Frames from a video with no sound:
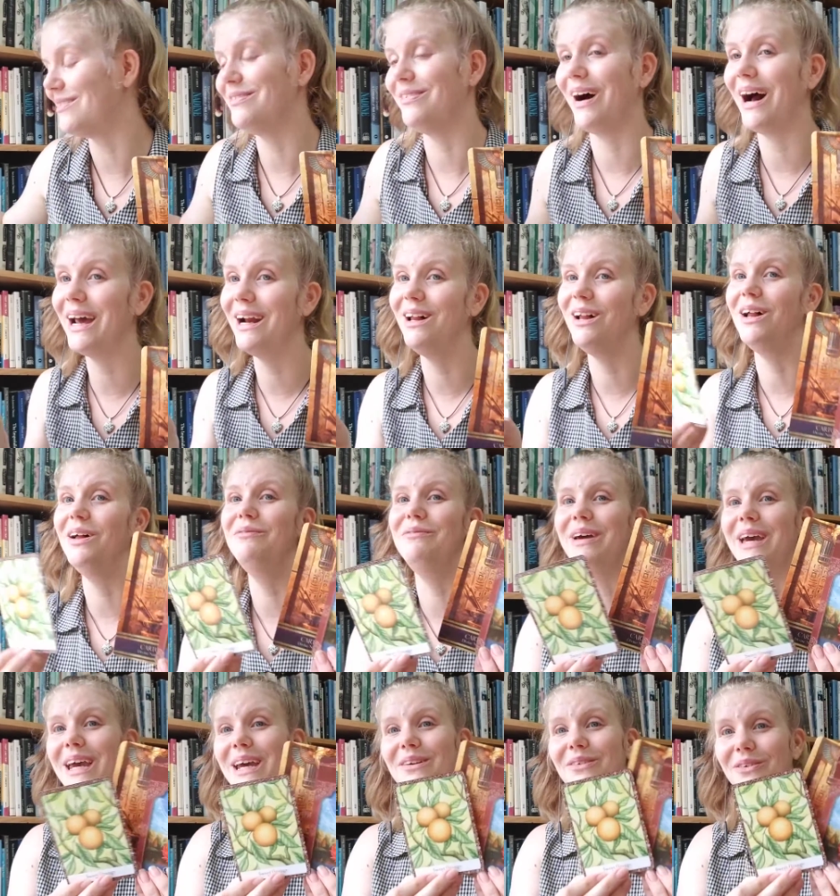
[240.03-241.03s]
final
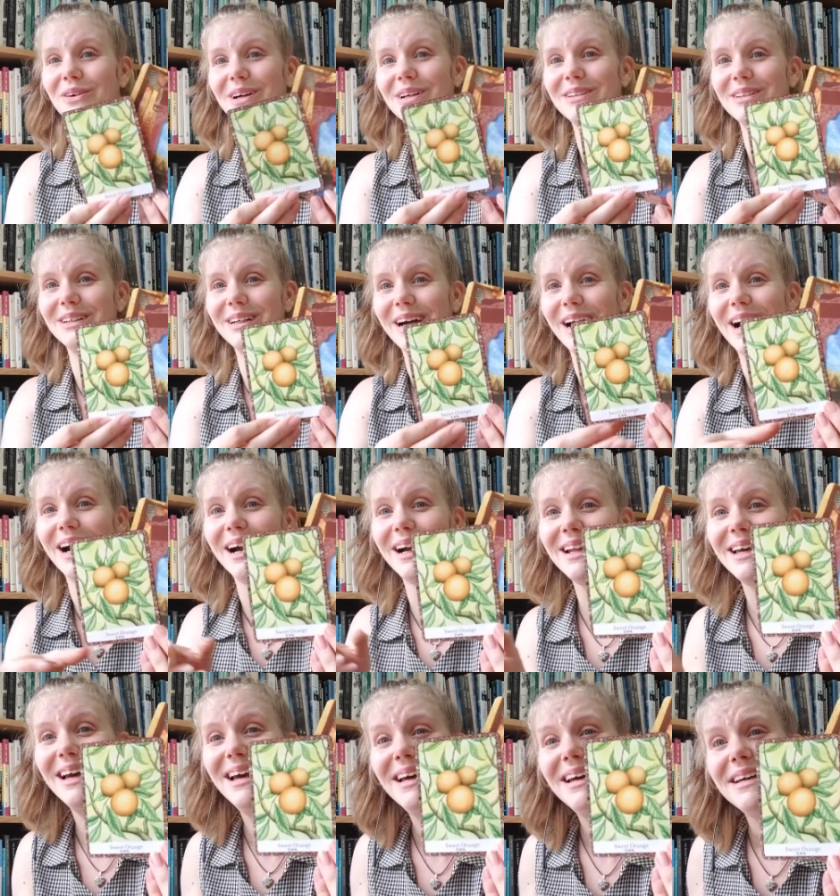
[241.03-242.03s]
main oracle card
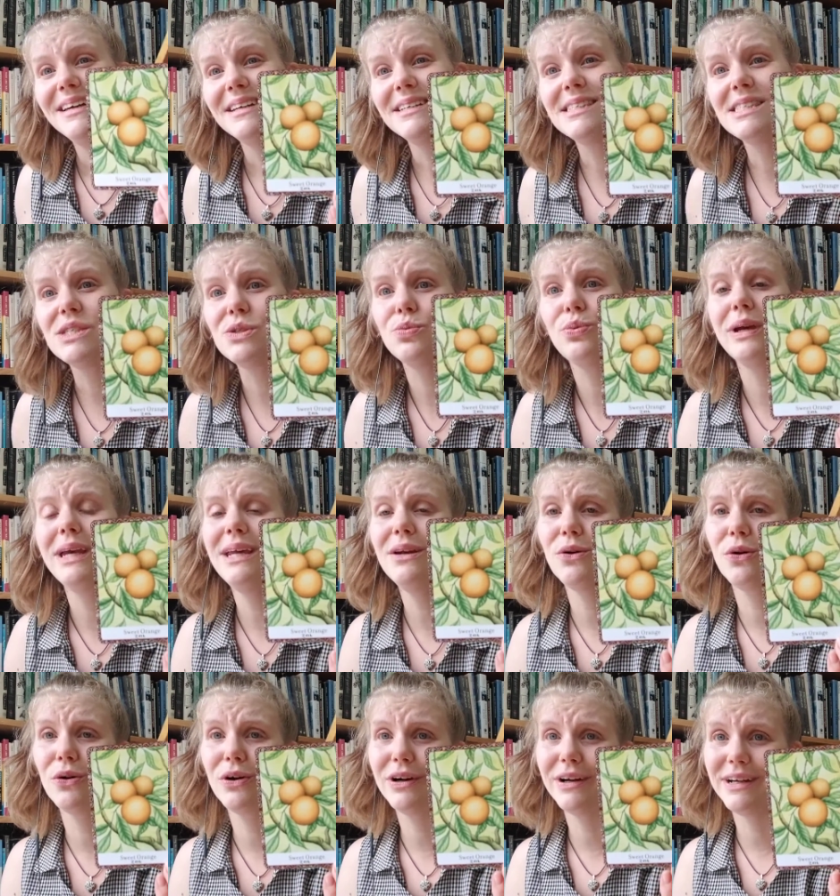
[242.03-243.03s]
is Sweet
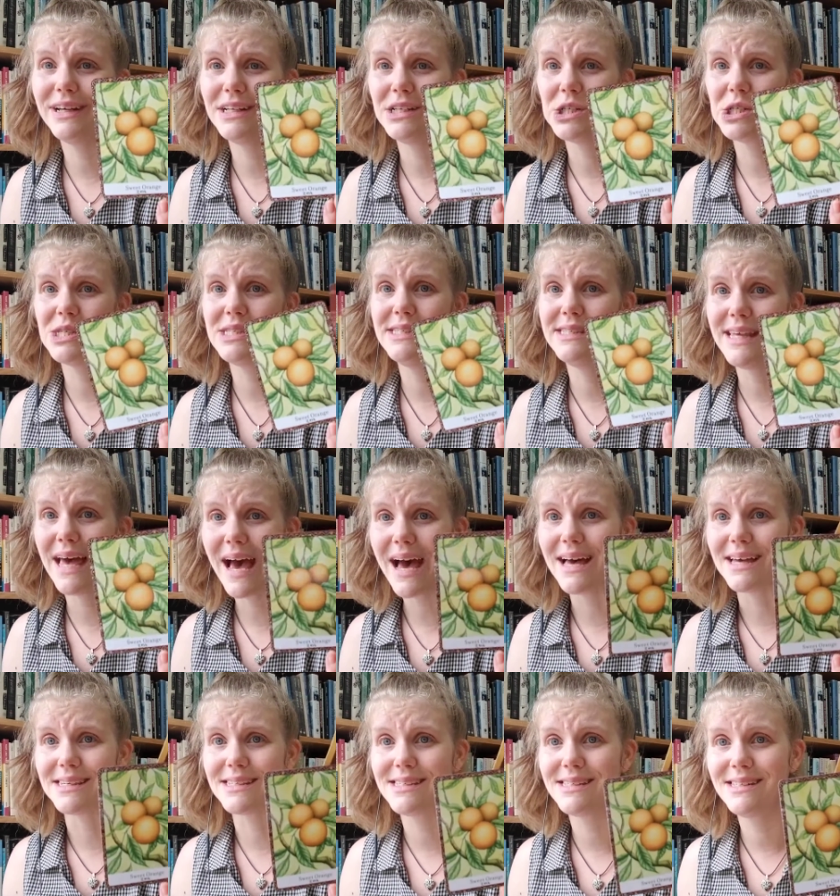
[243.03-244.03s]
Orange
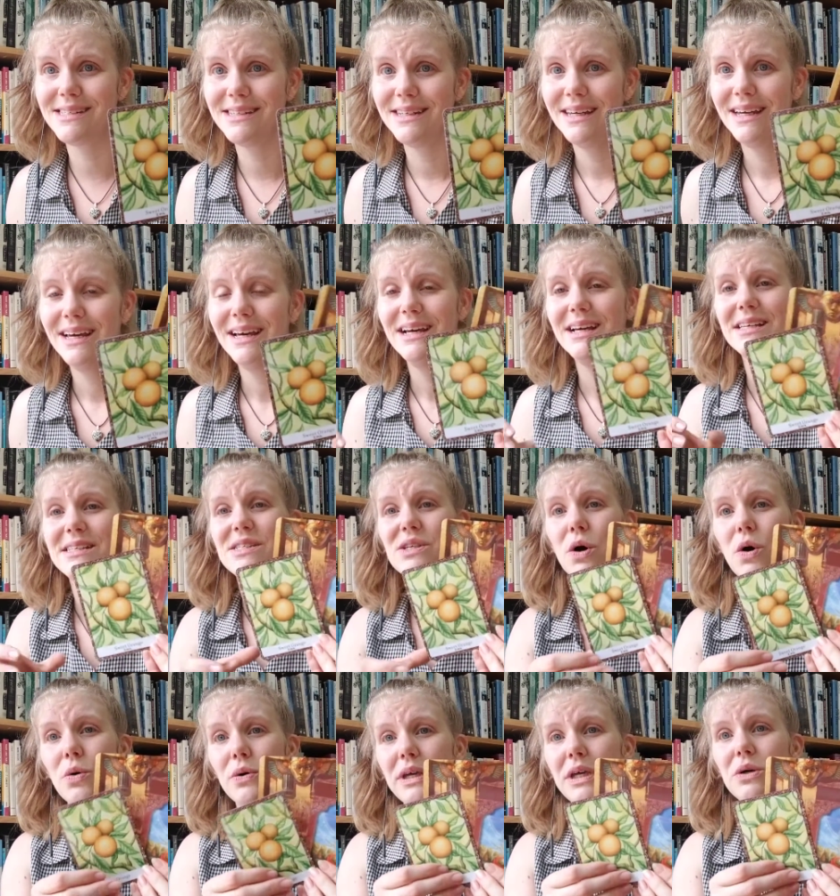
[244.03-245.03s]
Zest.
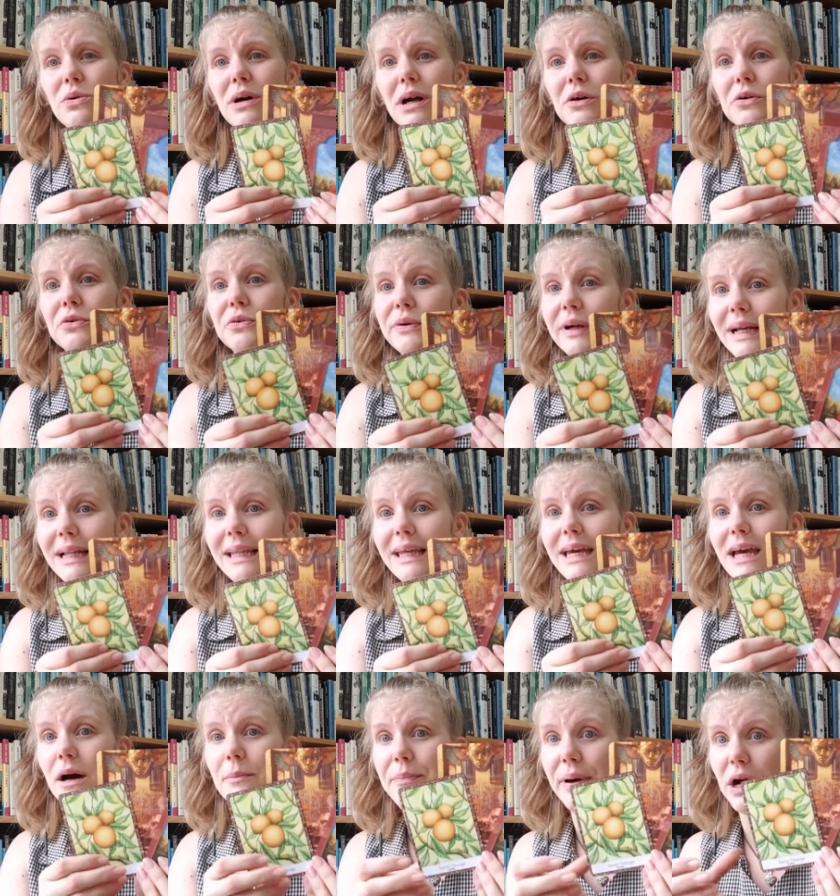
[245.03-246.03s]
So you are really
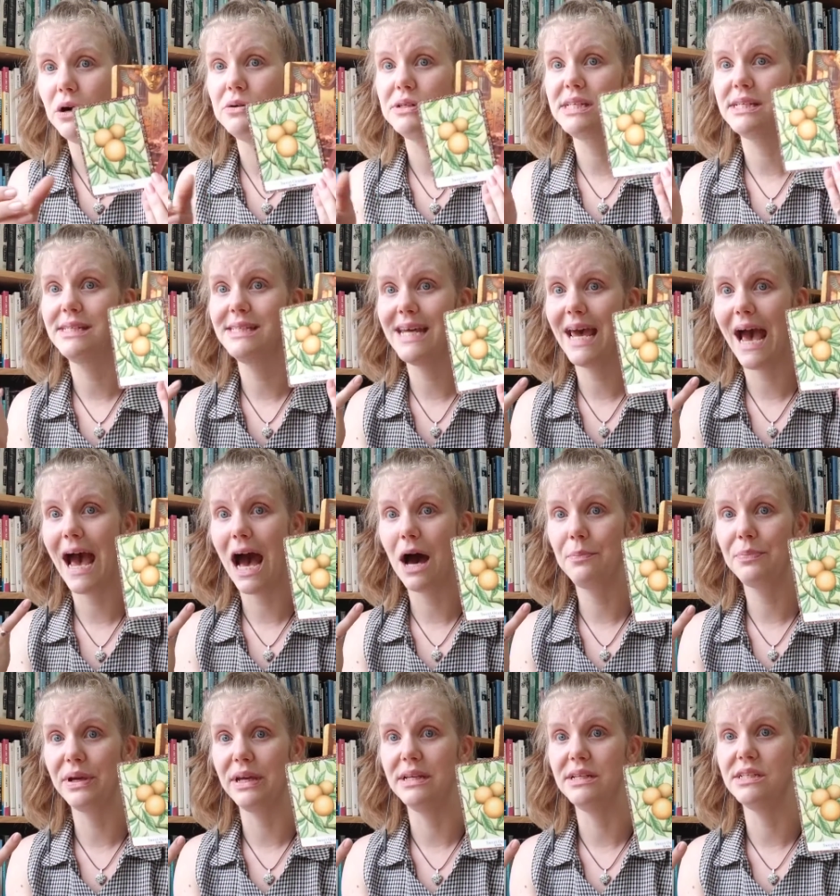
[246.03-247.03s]
about to
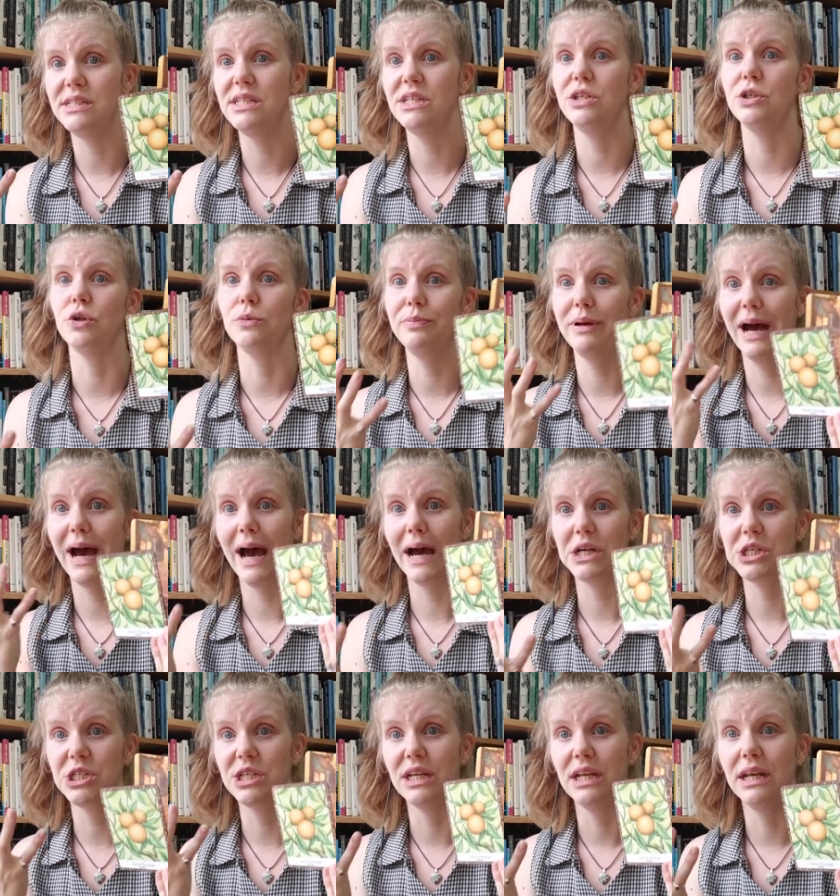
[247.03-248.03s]
tap into your
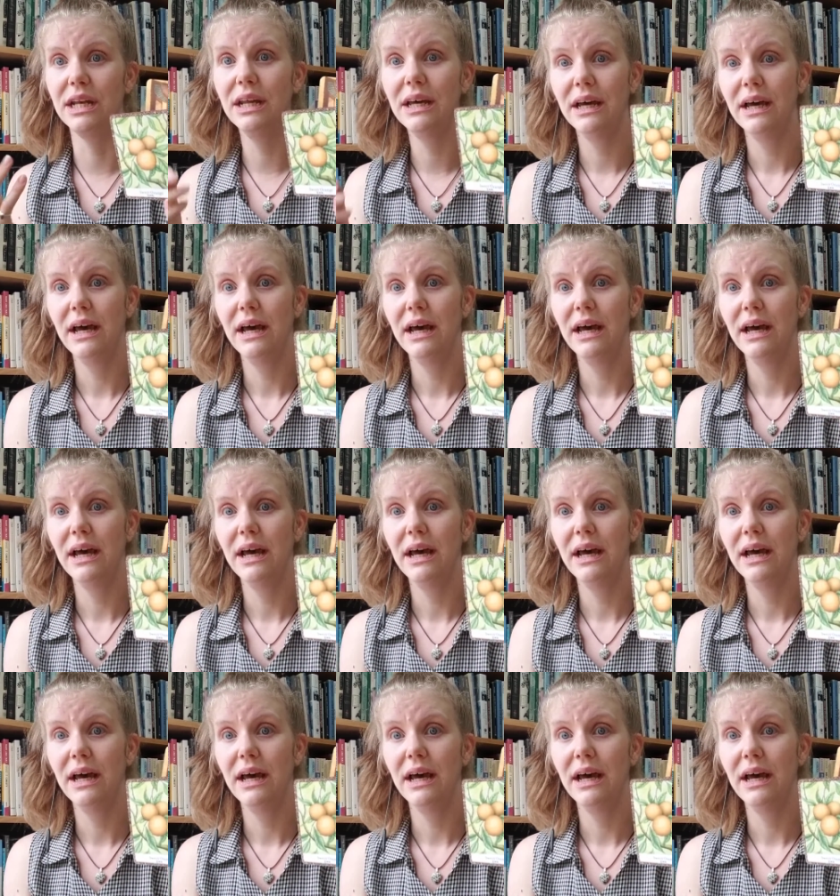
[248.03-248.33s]
passion